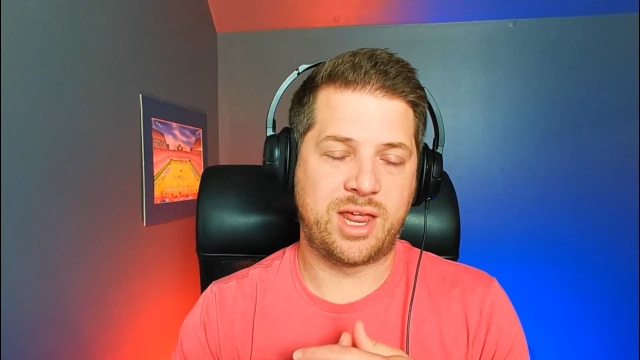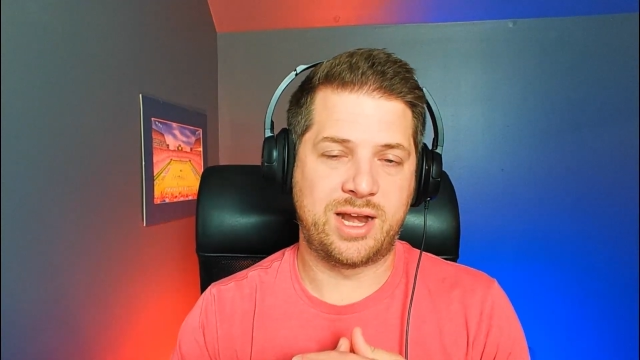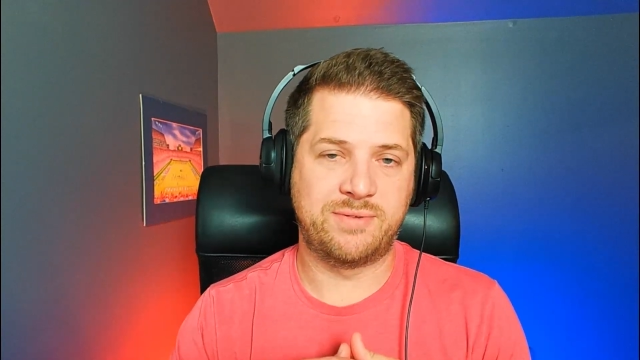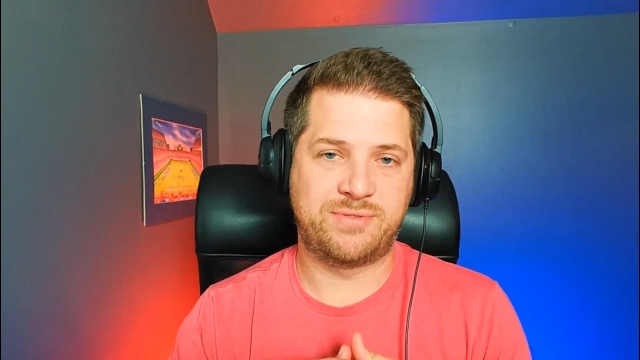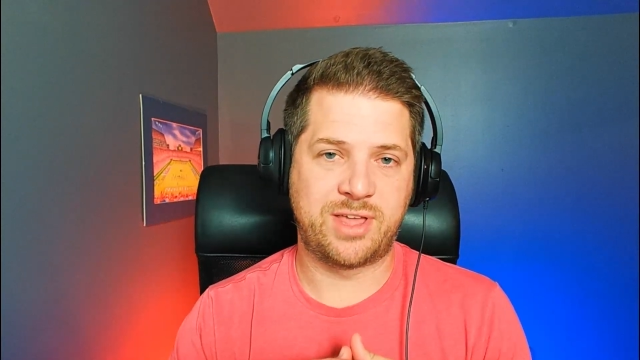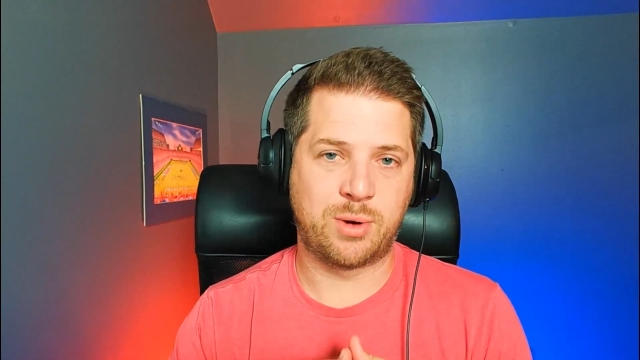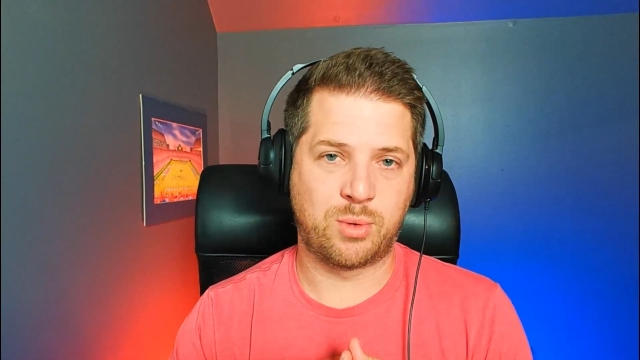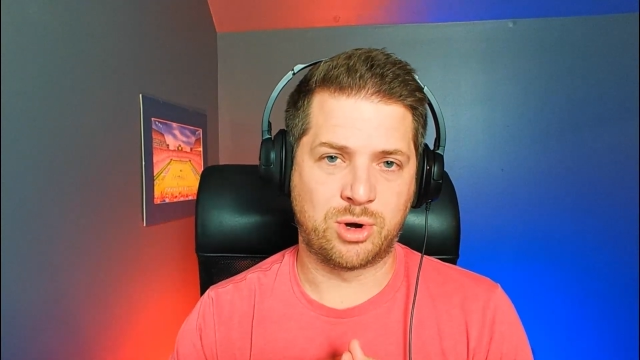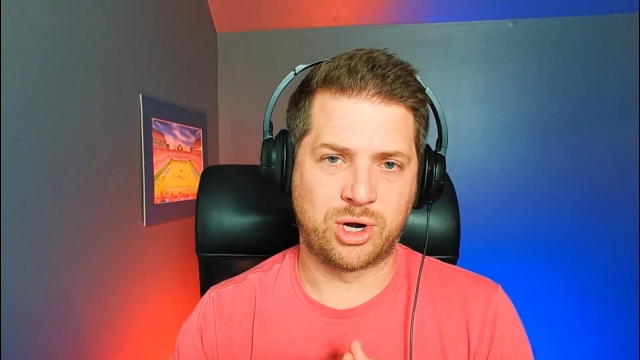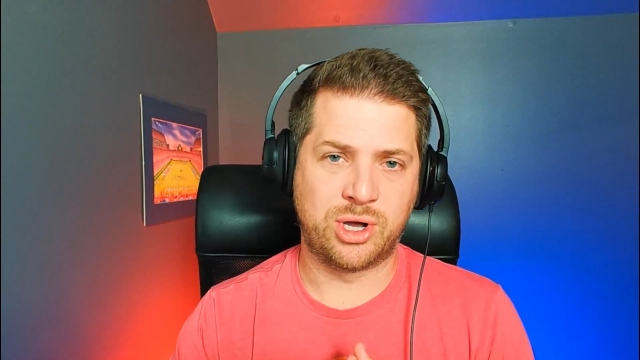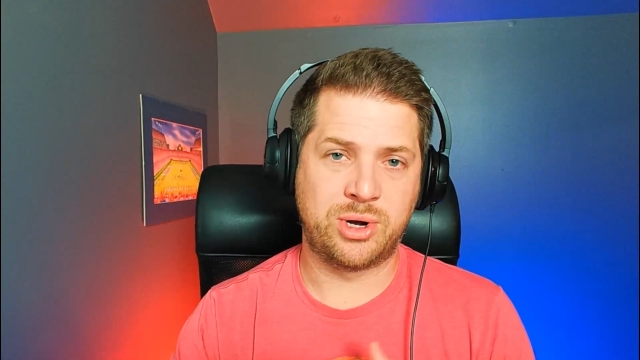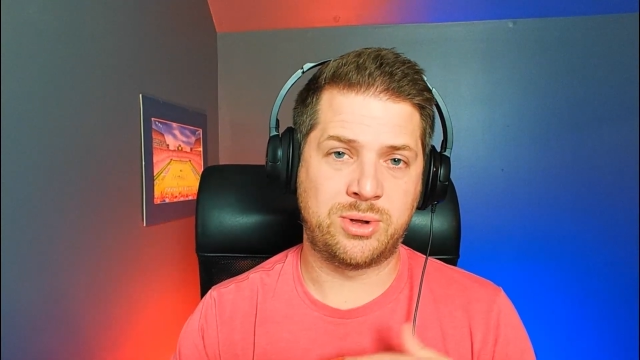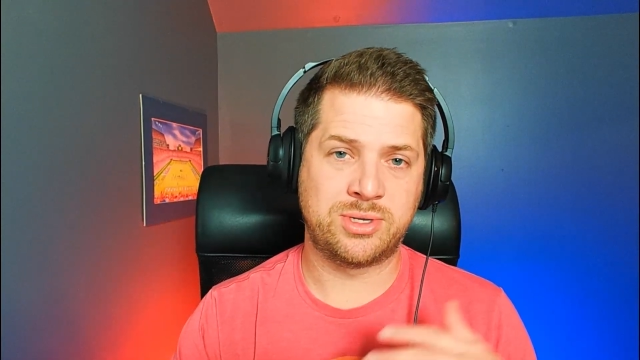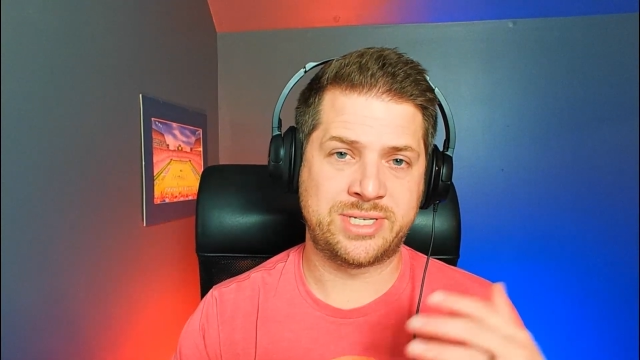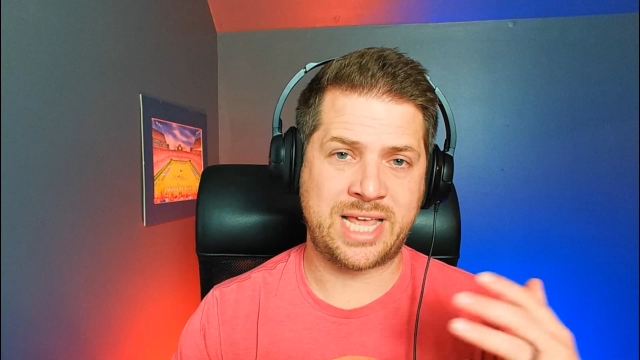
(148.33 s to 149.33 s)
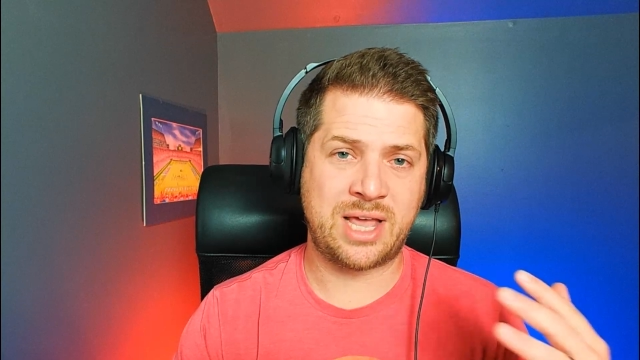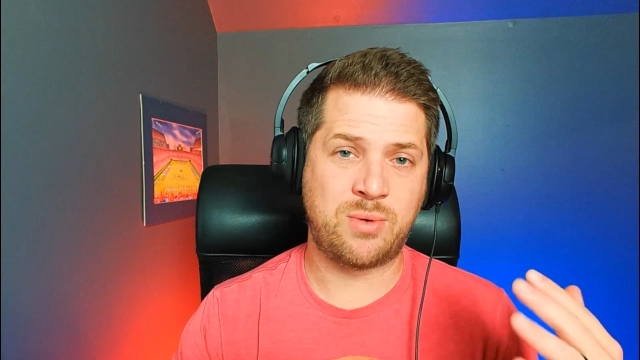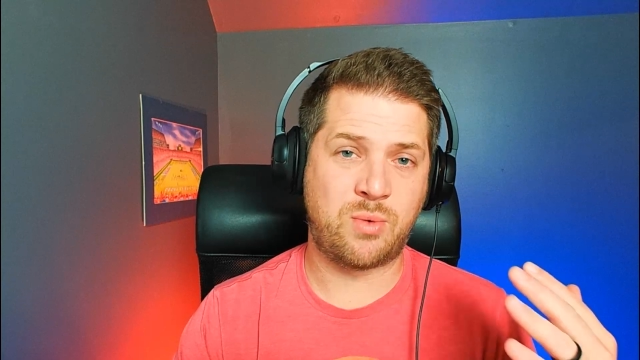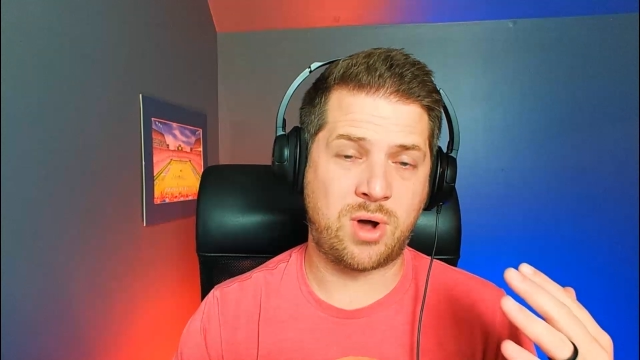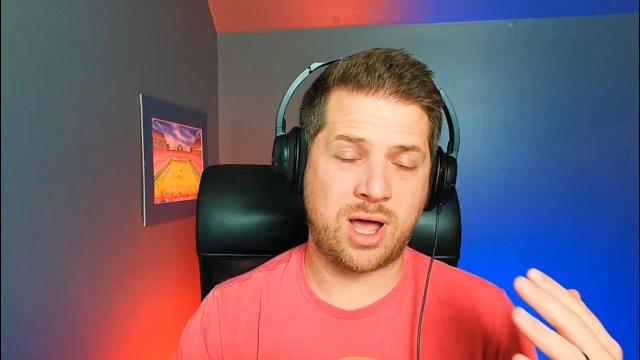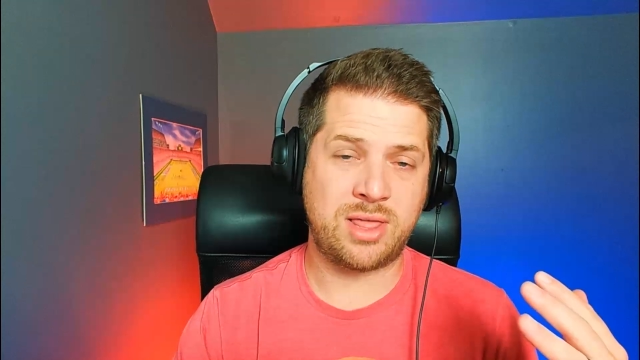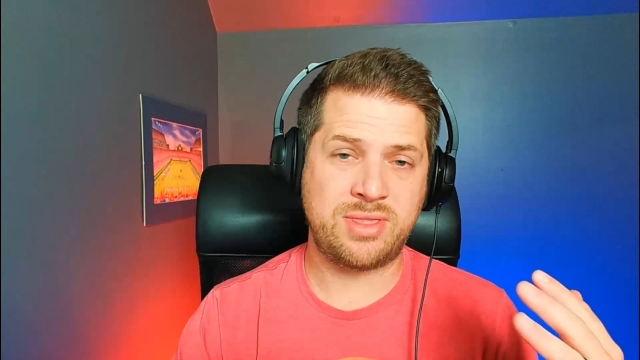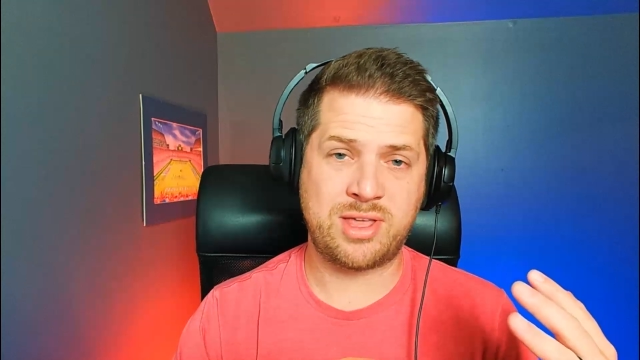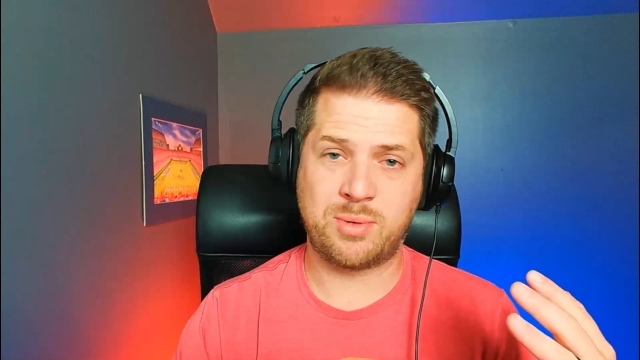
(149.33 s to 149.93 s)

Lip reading: And if they were good on day one,